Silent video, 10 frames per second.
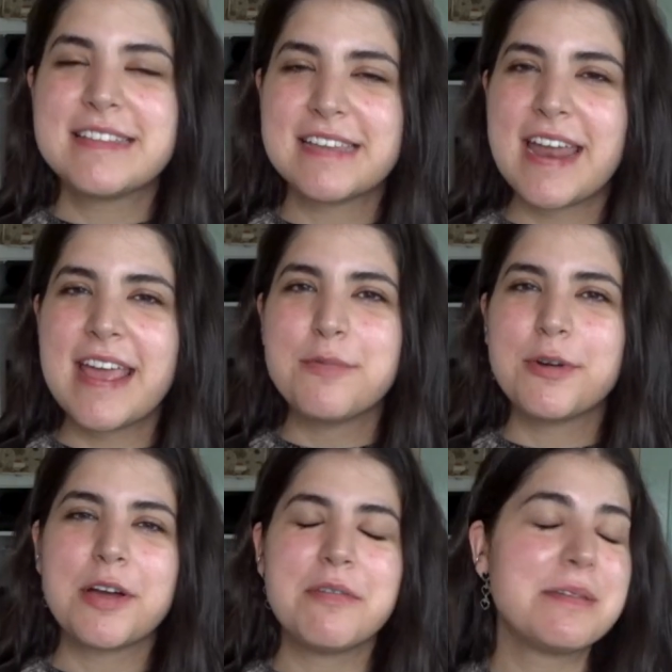Today
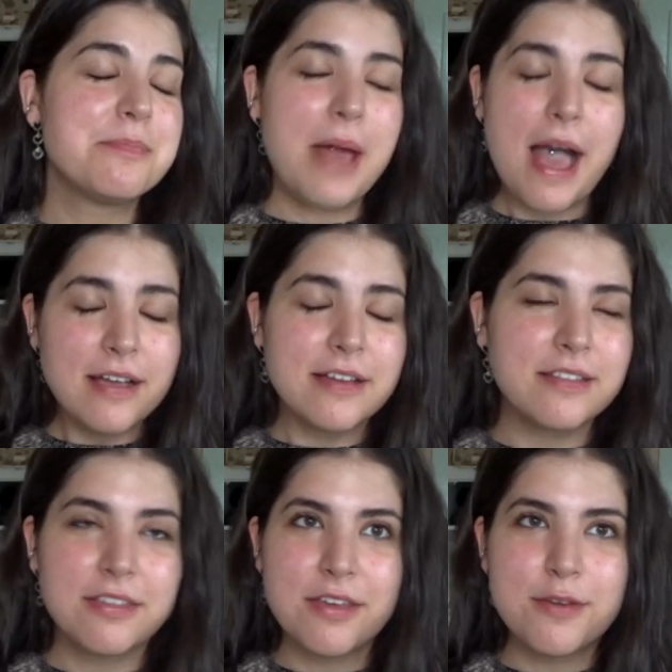we're going back
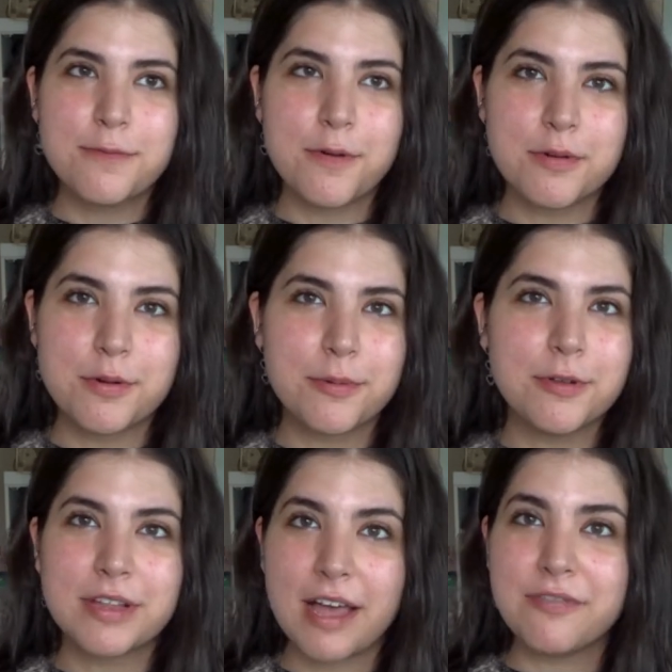to the
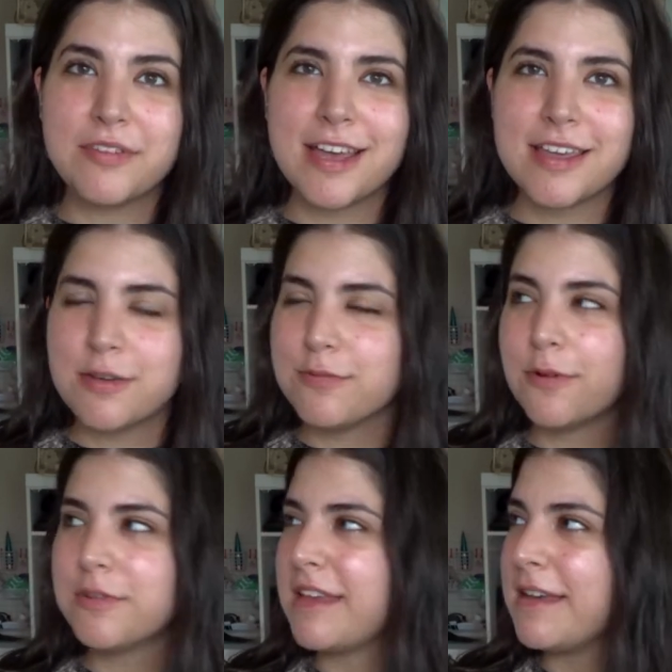ufotable café,
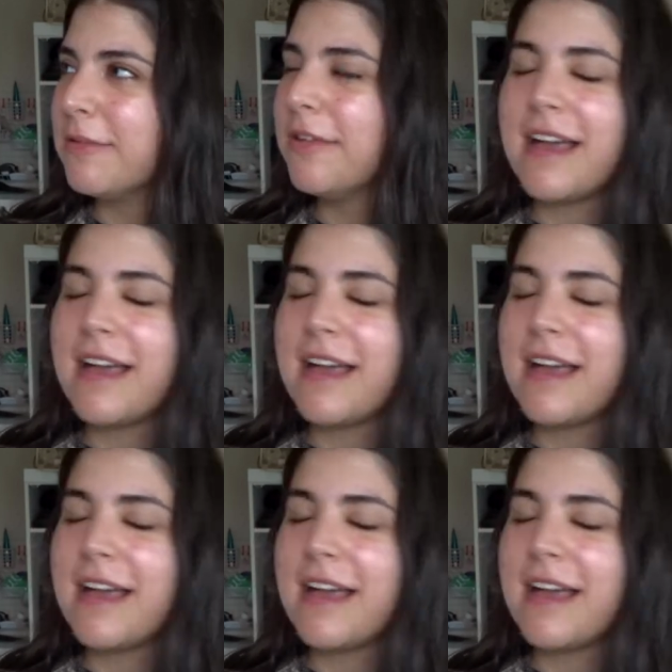ufotable.